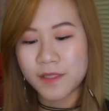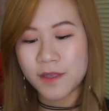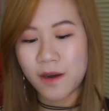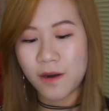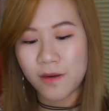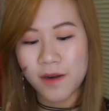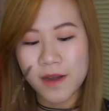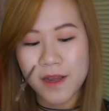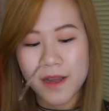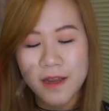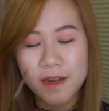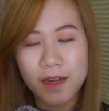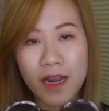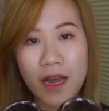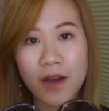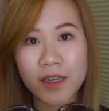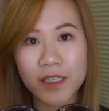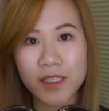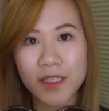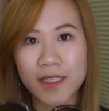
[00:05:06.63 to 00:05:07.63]
So now
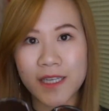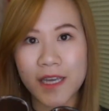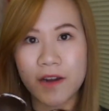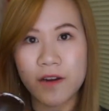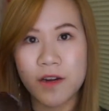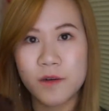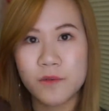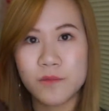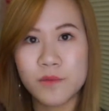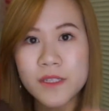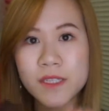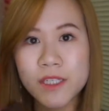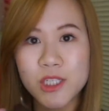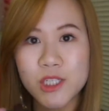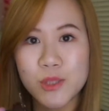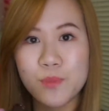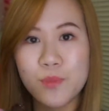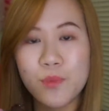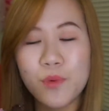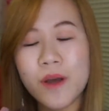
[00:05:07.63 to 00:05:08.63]
I just carry a really
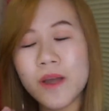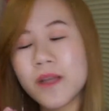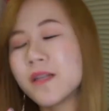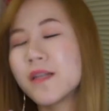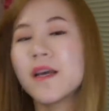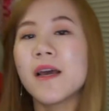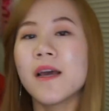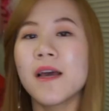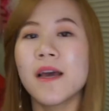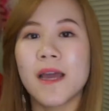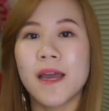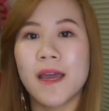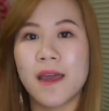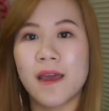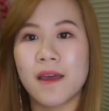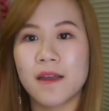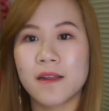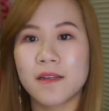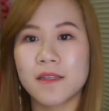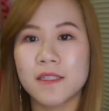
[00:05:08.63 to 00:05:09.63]
cheap one,
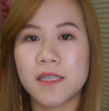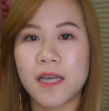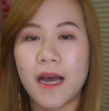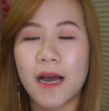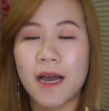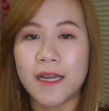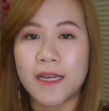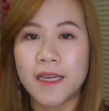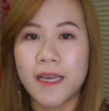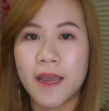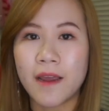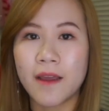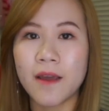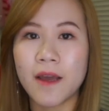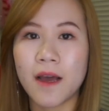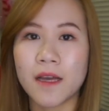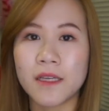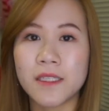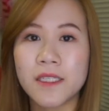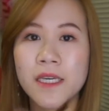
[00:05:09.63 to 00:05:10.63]
and I
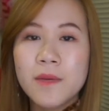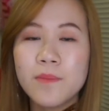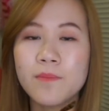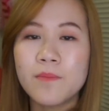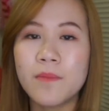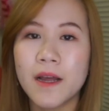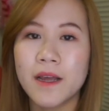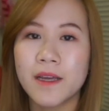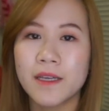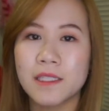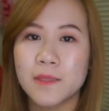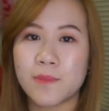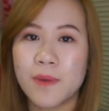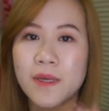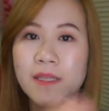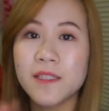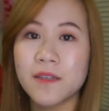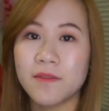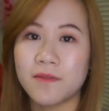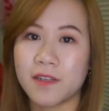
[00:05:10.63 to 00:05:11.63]
keep my
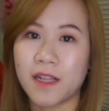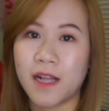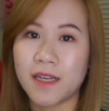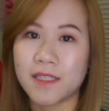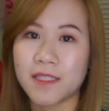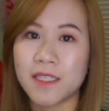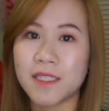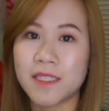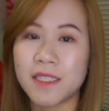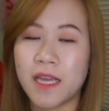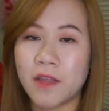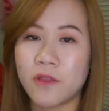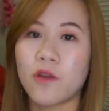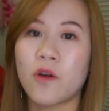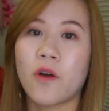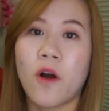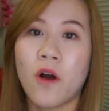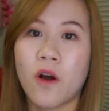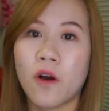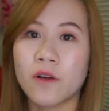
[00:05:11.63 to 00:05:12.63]
expensive glasses in the
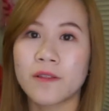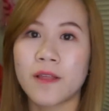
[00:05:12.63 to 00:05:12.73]
car.